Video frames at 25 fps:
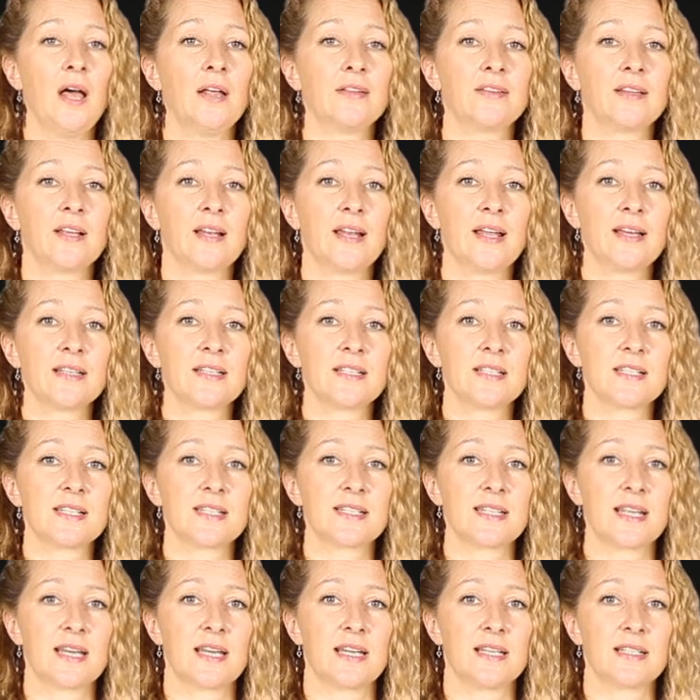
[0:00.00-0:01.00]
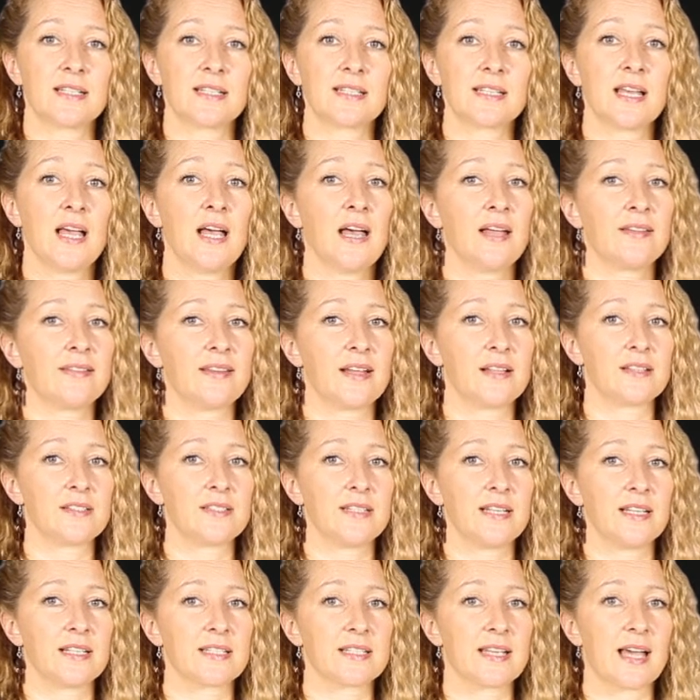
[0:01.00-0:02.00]
The letter states that
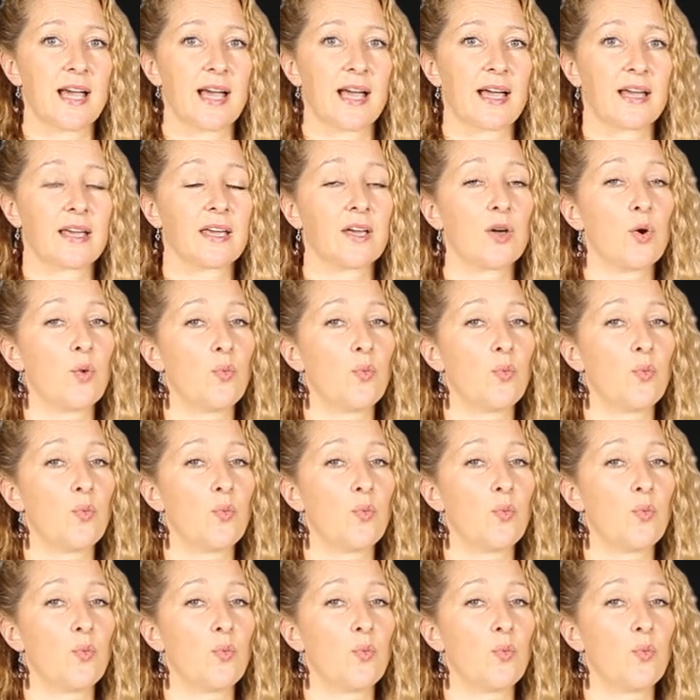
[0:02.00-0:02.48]
the attack